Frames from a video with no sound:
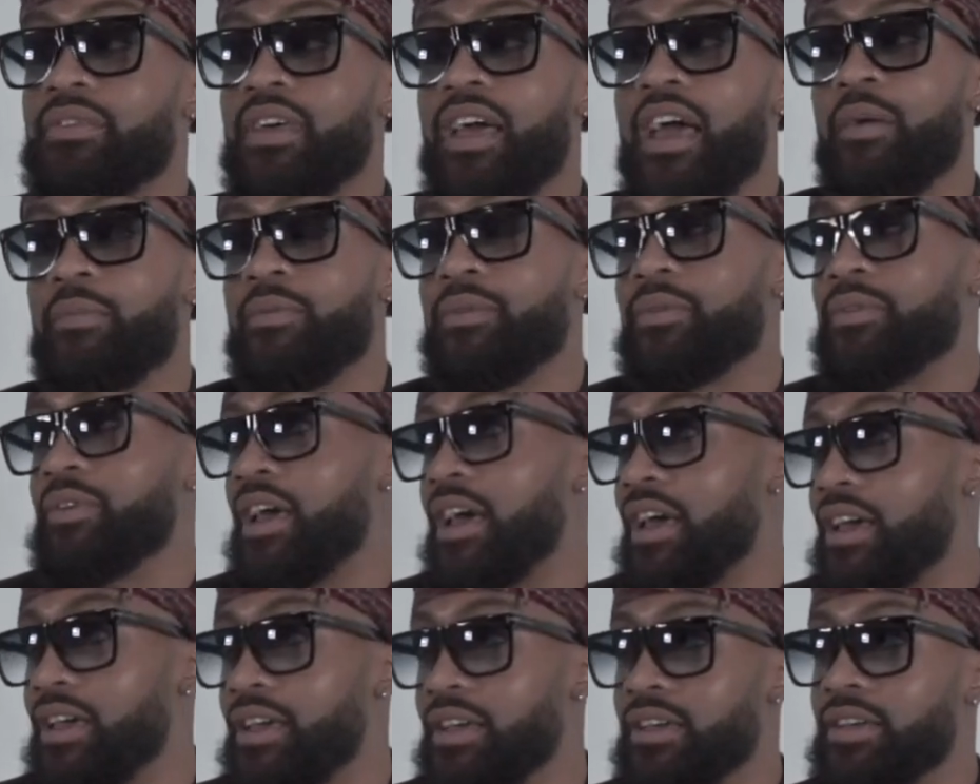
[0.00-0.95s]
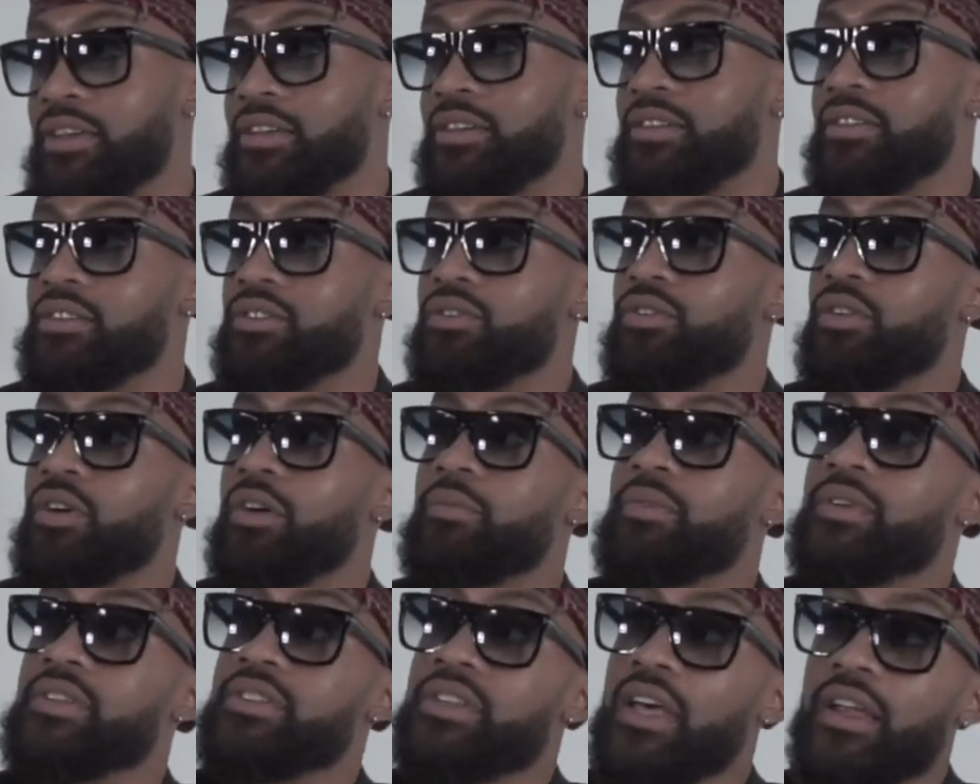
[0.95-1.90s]
happy on that end.
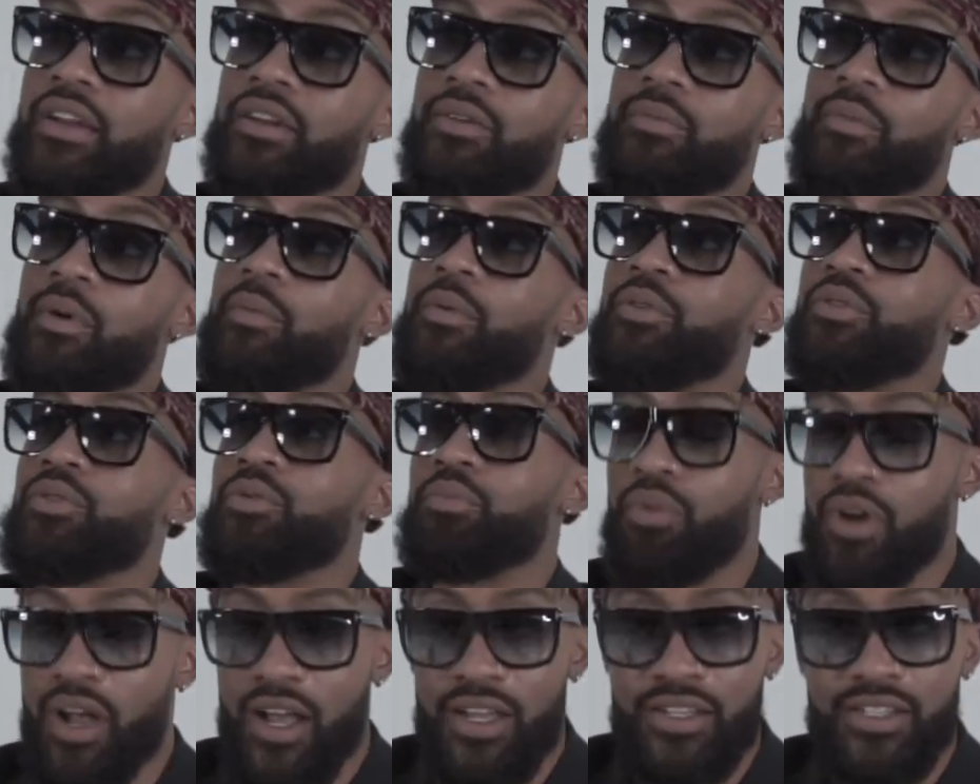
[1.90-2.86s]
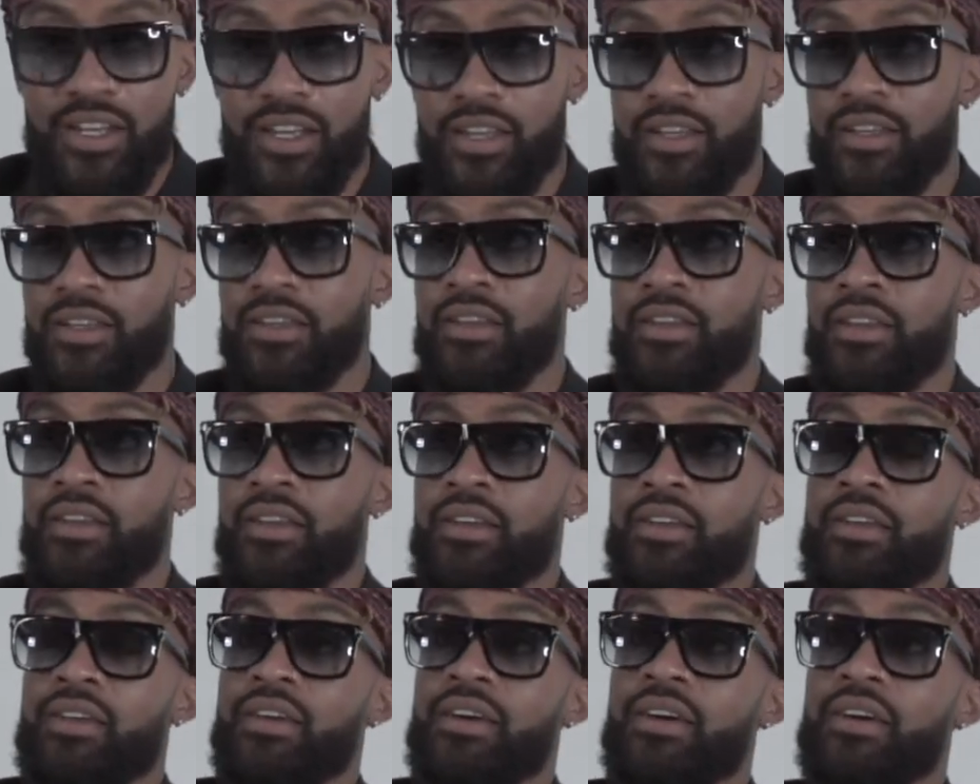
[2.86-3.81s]
I'm excited about my new project.
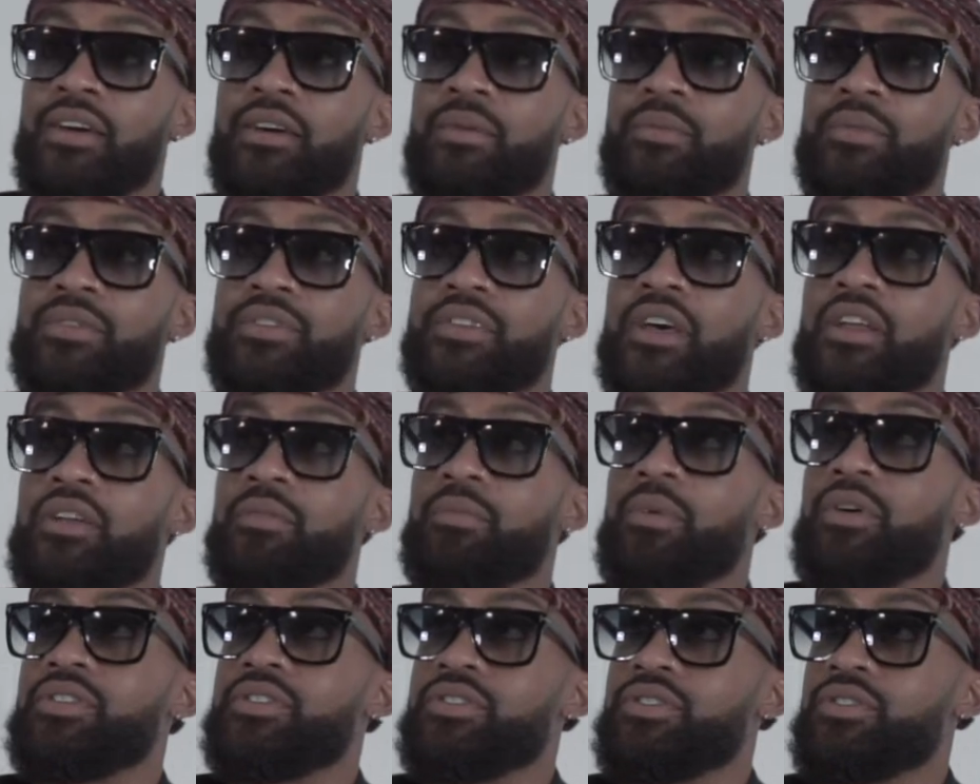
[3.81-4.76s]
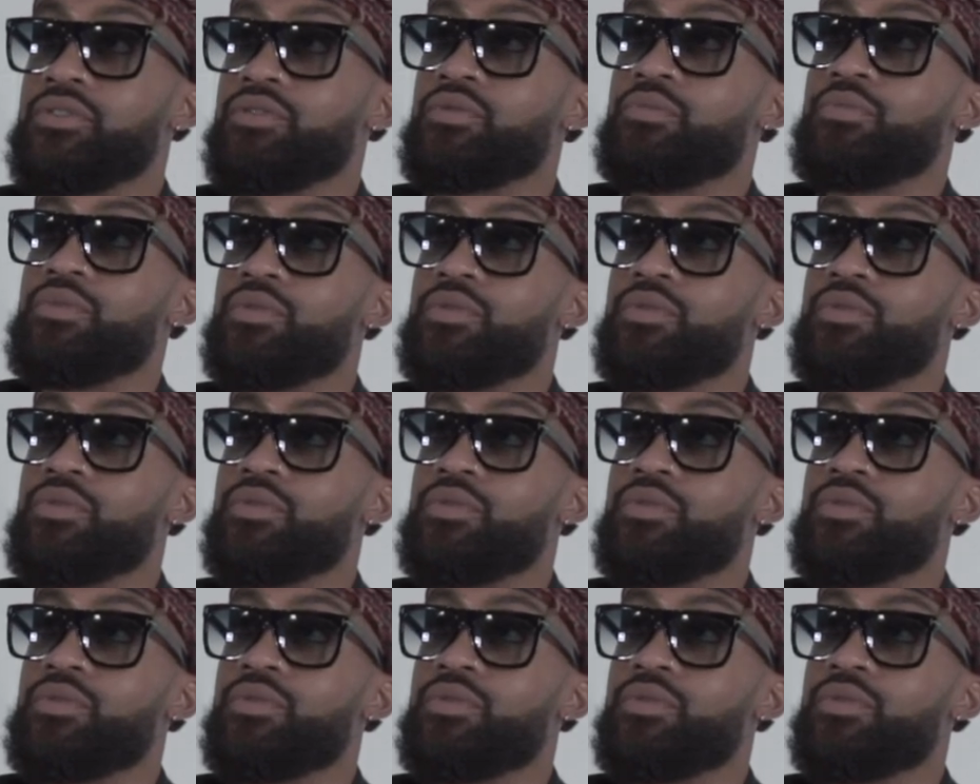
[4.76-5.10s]
I'm excited about just the new